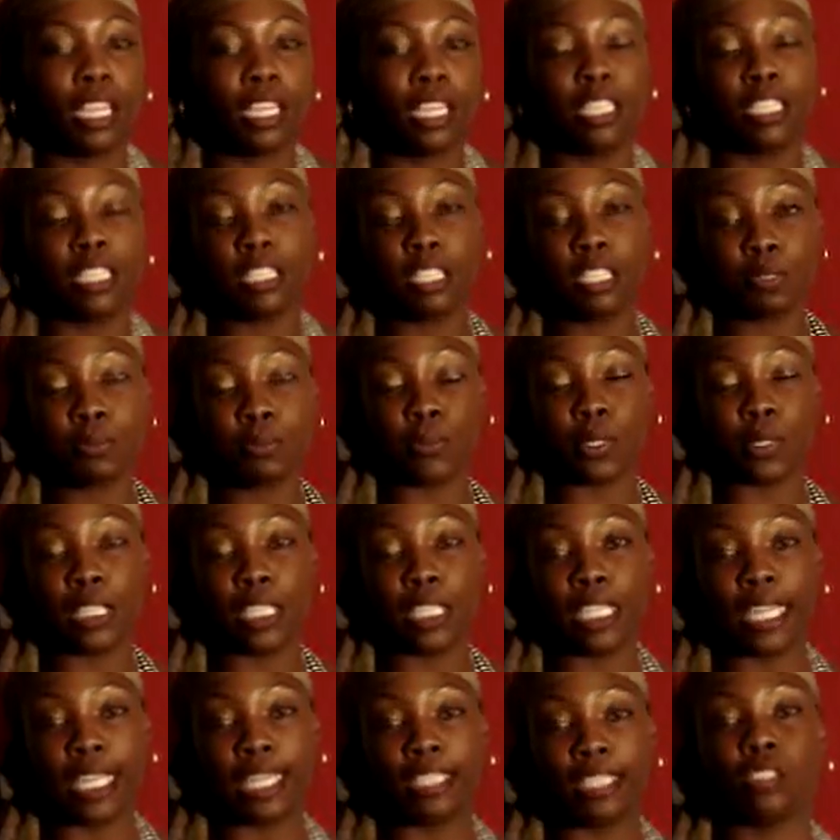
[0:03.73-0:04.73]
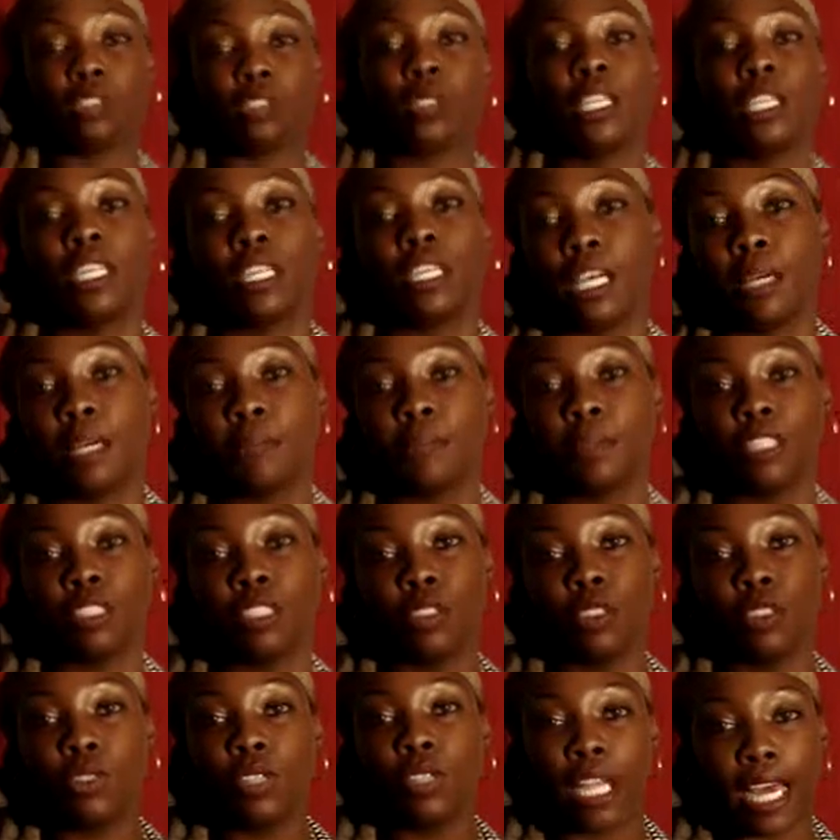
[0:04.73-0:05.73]
This is Bree Natural coming
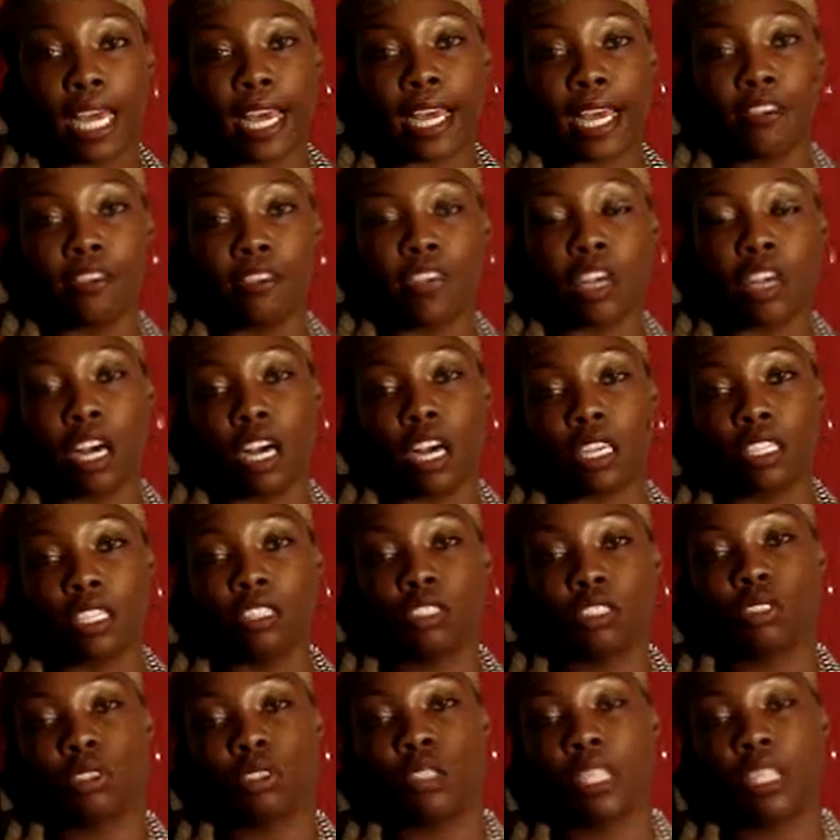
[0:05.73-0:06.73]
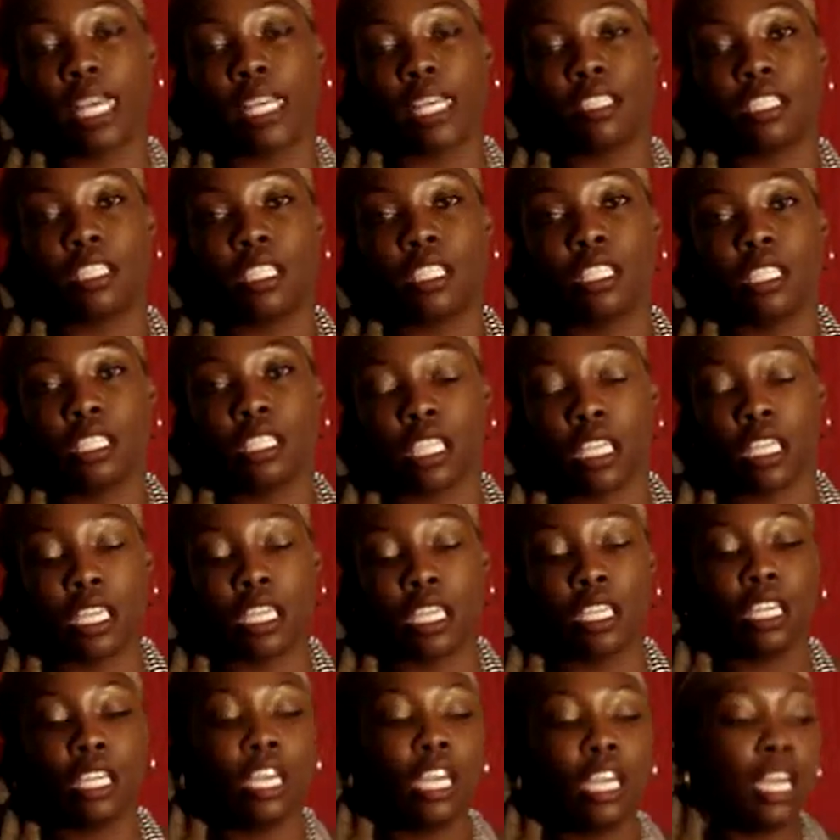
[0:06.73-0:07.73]
to you live August
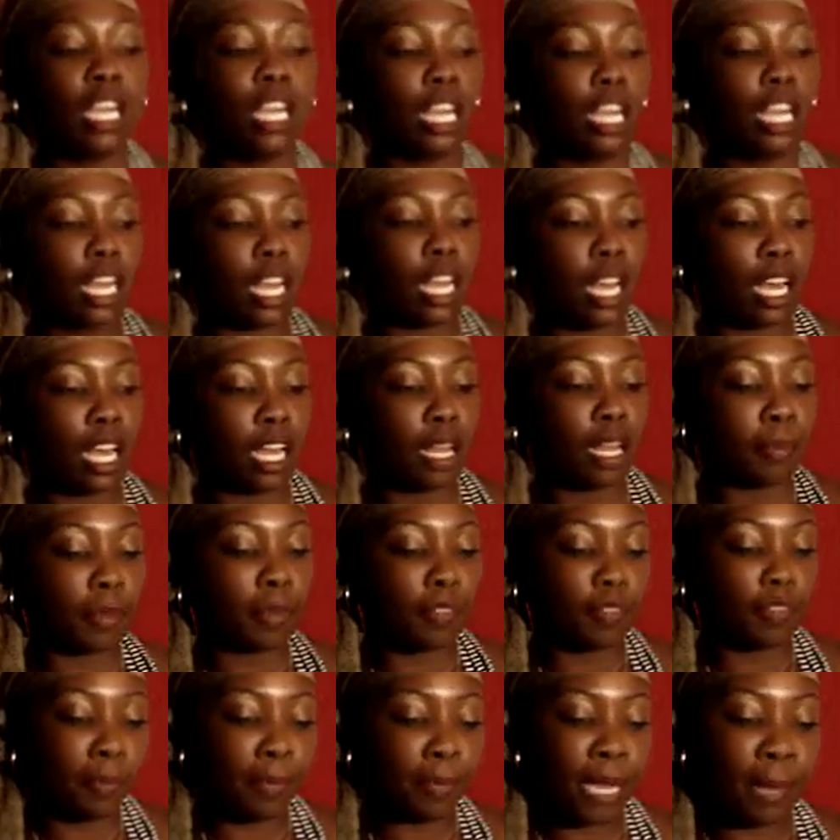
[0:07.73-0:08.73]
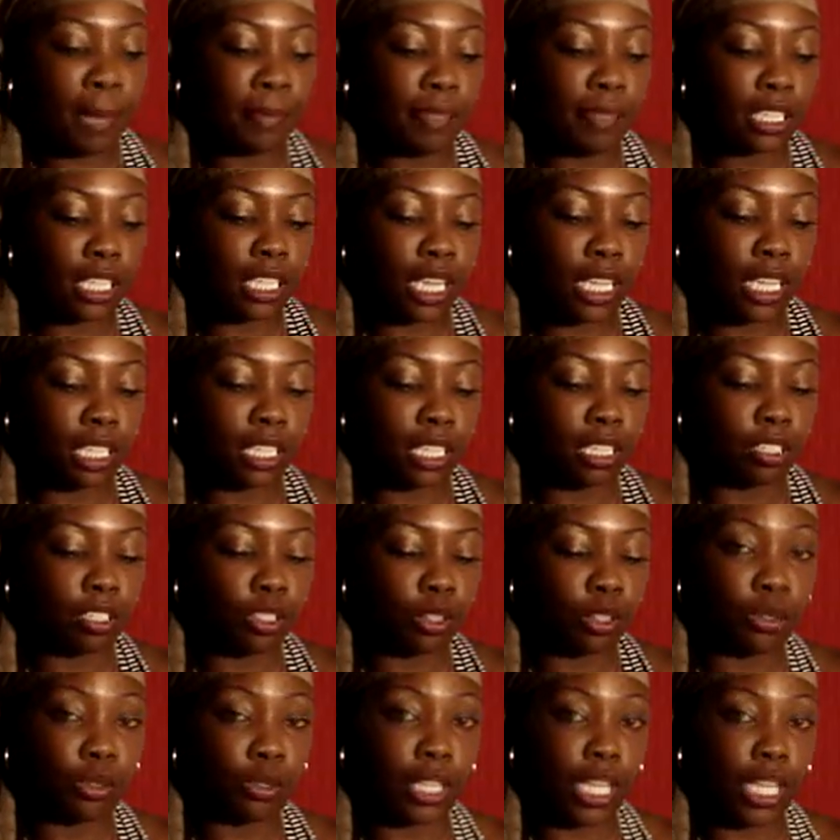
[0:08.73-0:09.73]
2010. If I'm not mistaken, it's
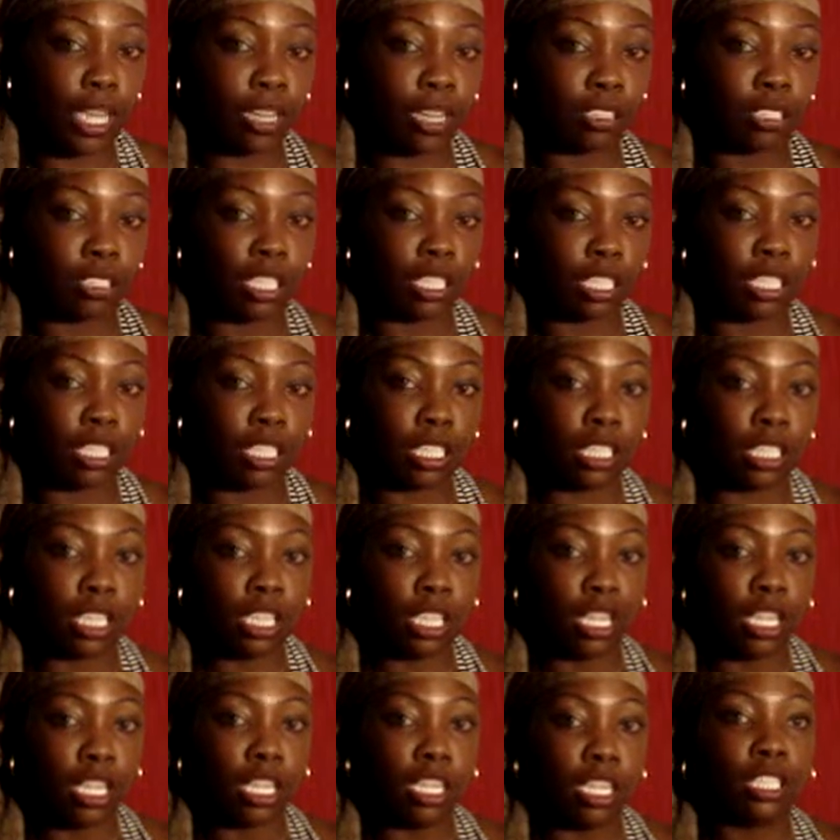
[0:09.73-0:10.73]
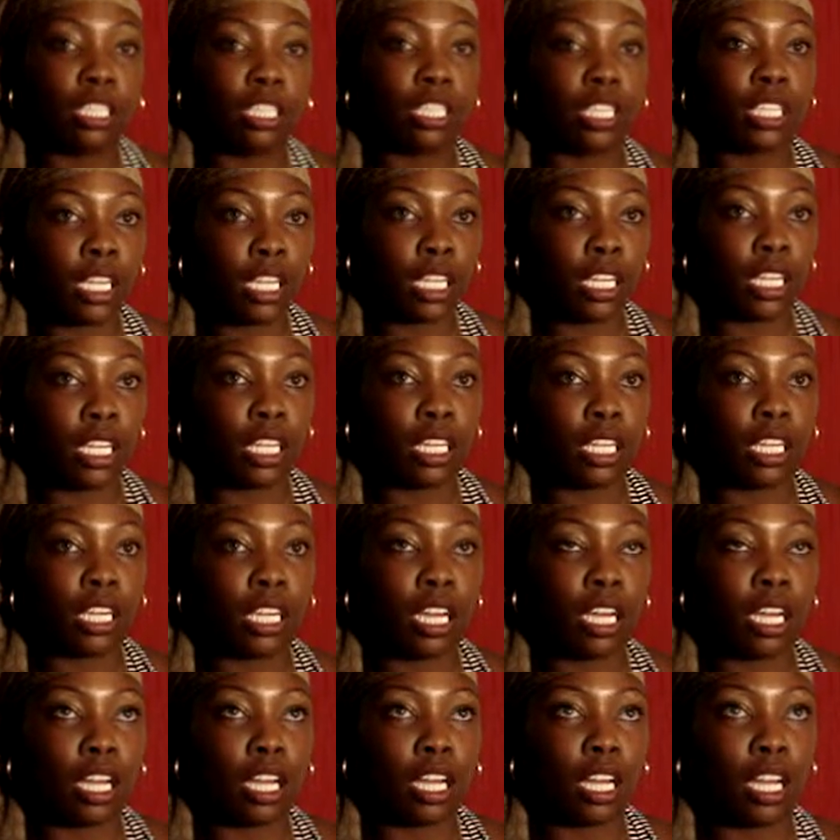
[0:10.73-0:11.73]
2010,
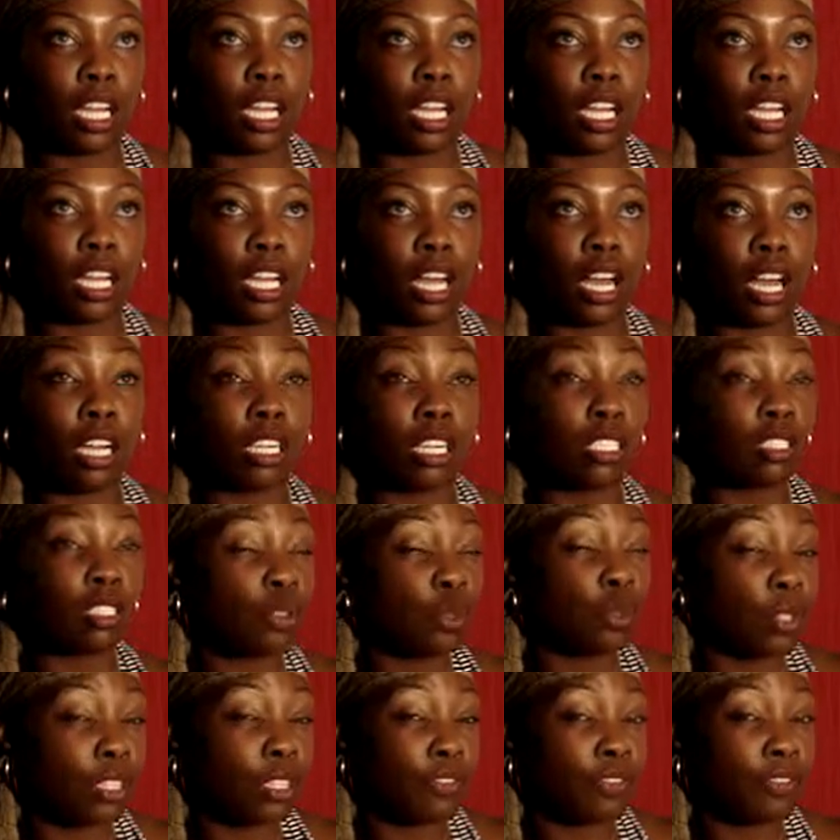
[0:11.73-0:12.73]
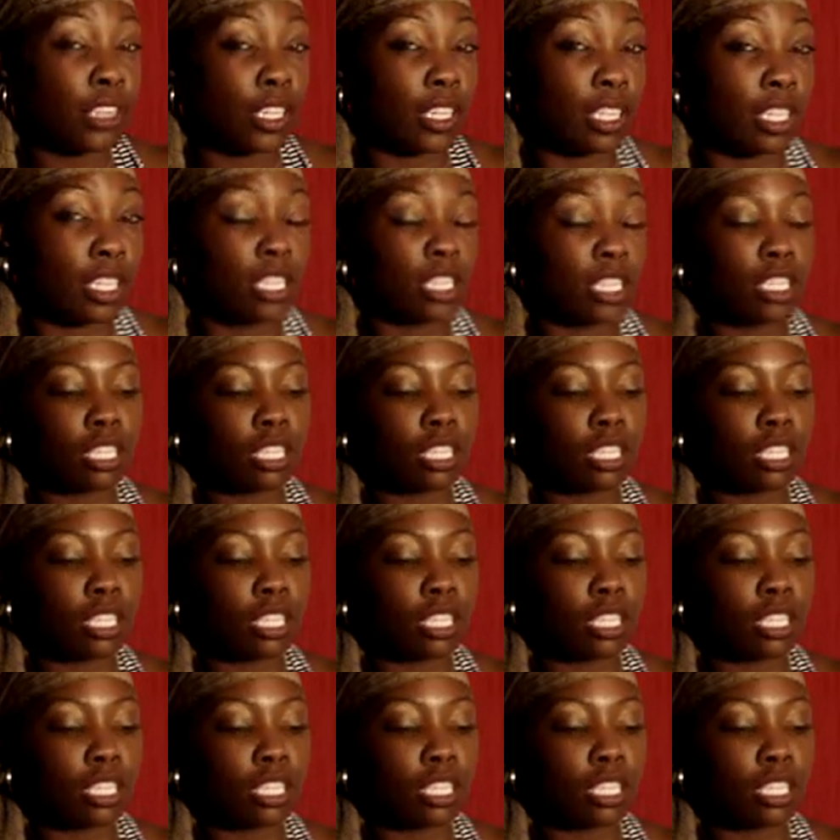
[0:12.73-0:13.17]
August 25th.